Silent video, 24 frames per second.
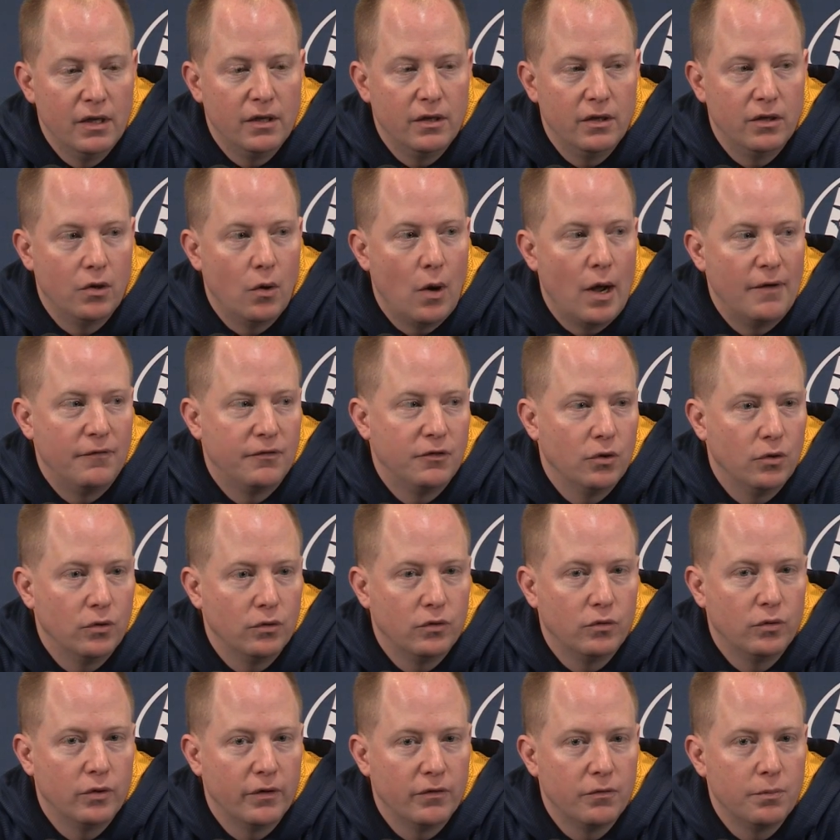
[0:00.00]
You know, I've told
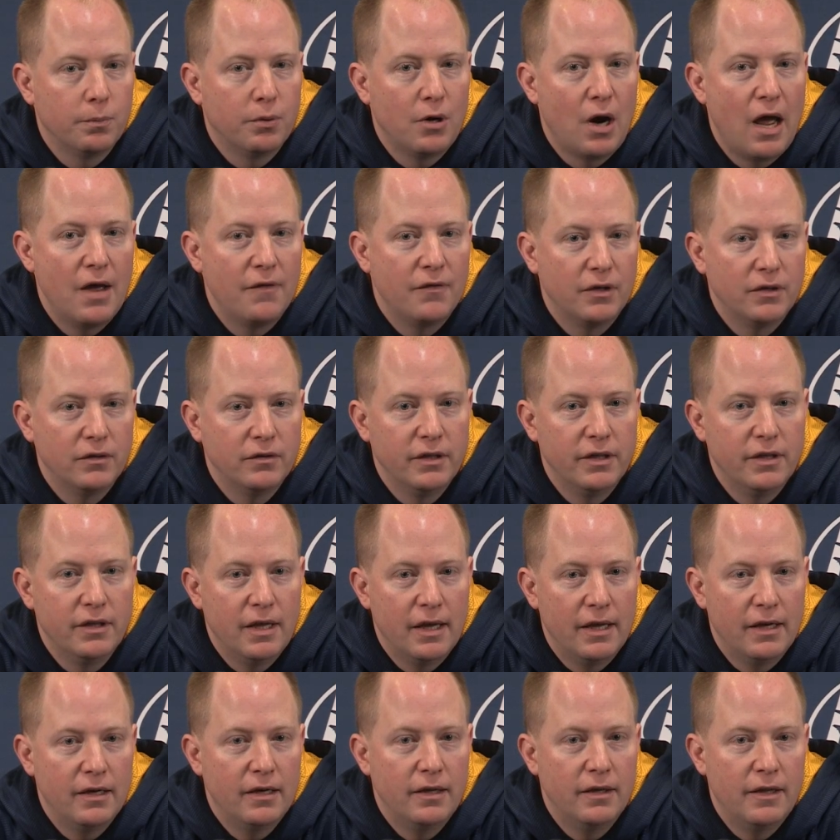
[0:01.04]
Chris privately
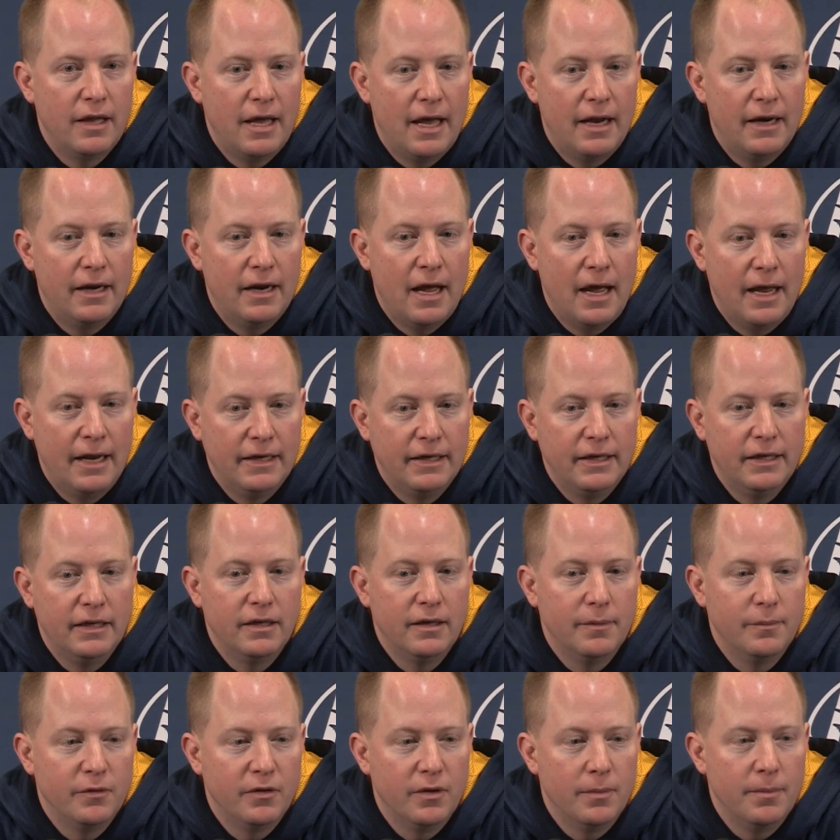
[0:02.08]
that that I need
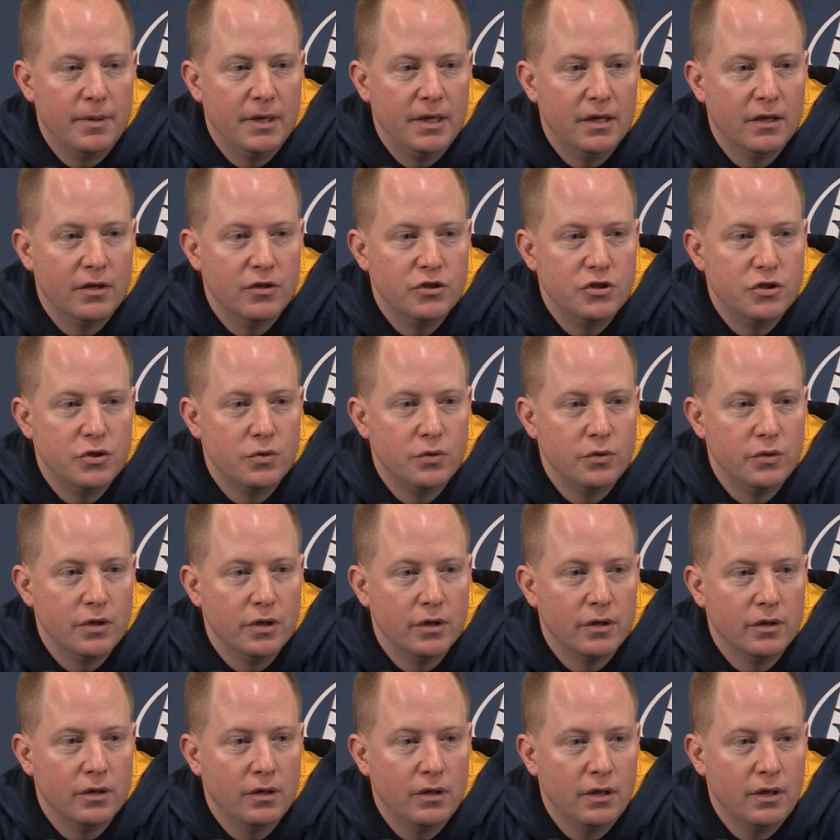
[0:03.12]
him to be a
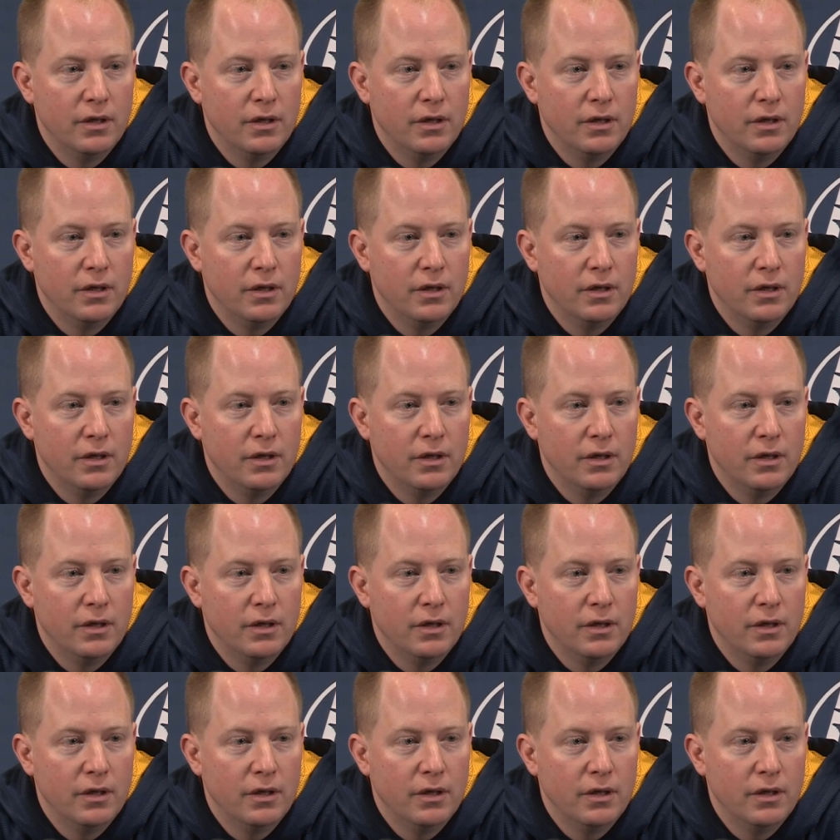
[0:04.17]
junior,